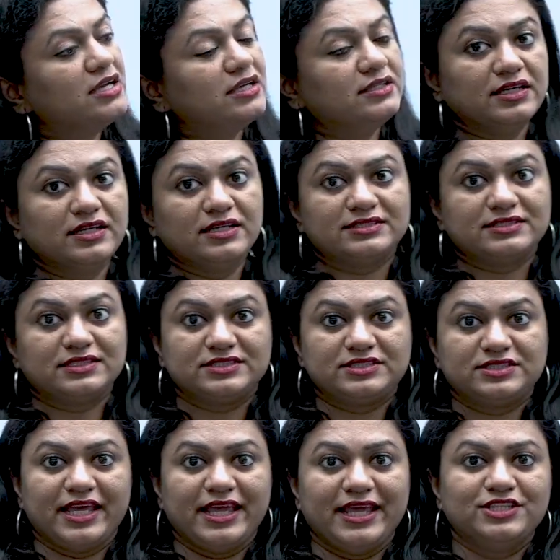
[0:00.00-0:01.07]
there is a
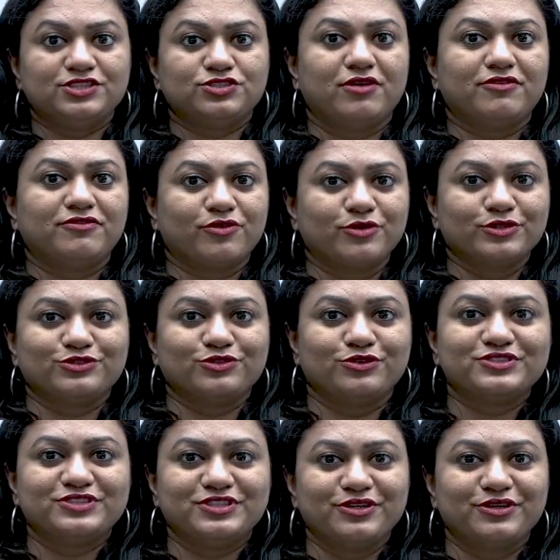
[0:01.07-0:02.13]
stage of
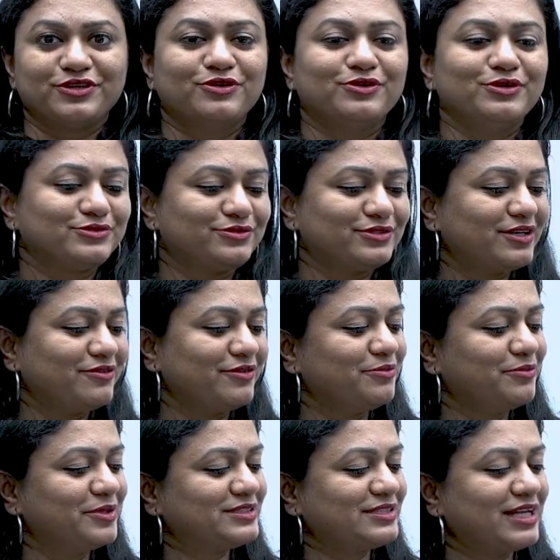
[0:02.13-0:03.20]
Rostow's theory also that we
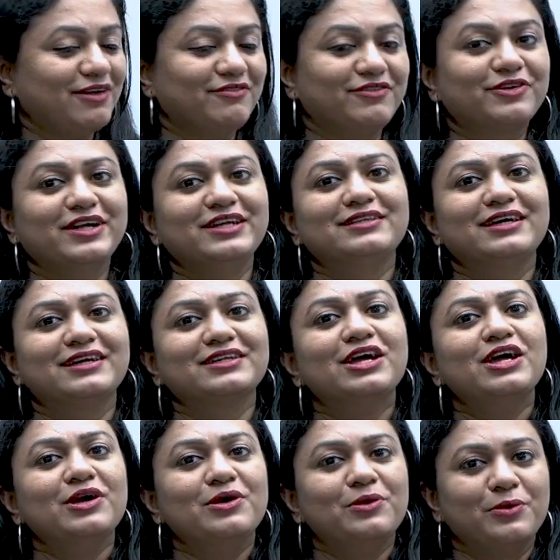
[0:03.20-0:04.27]
must have read, that
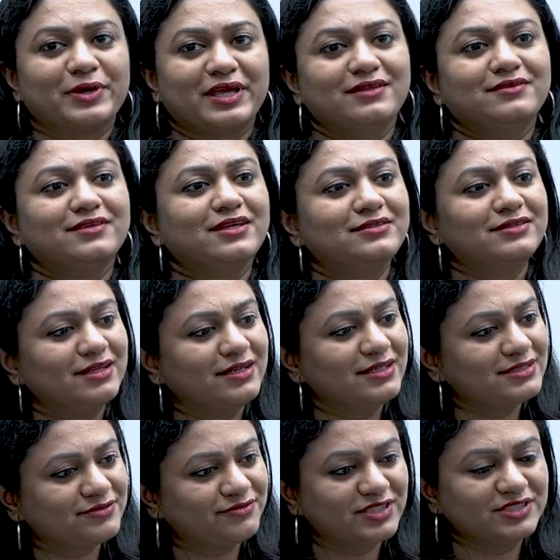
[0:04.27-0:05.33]
okay, then there
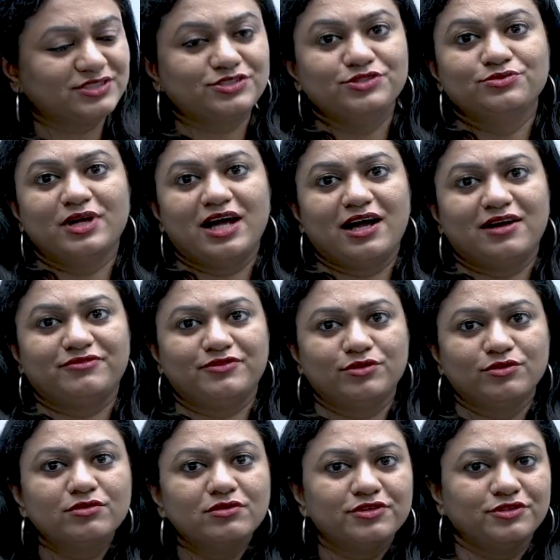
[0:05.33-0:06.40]
is first you have
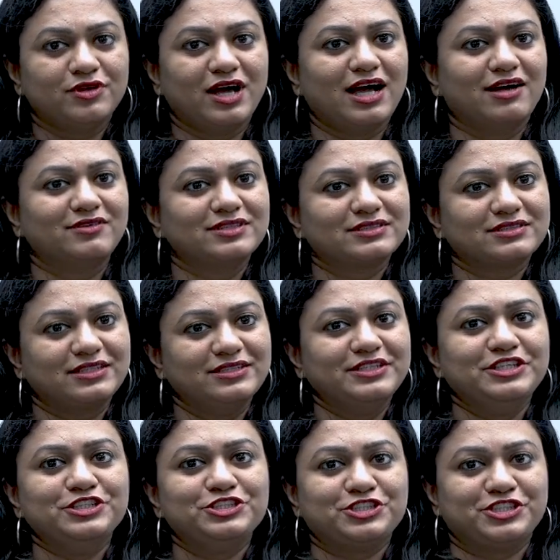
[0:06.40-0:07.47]
a
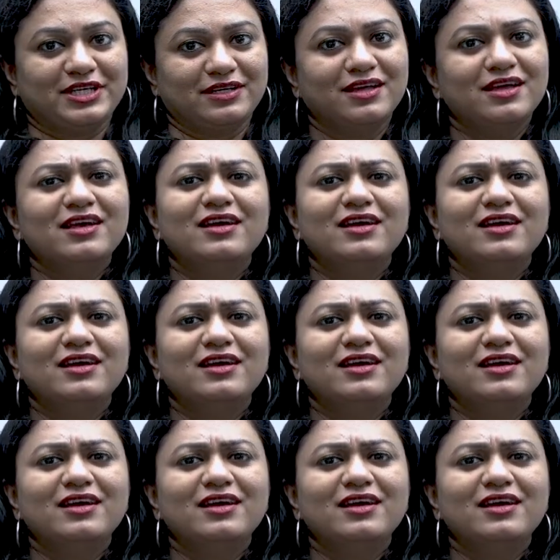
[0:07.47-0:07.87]
condition,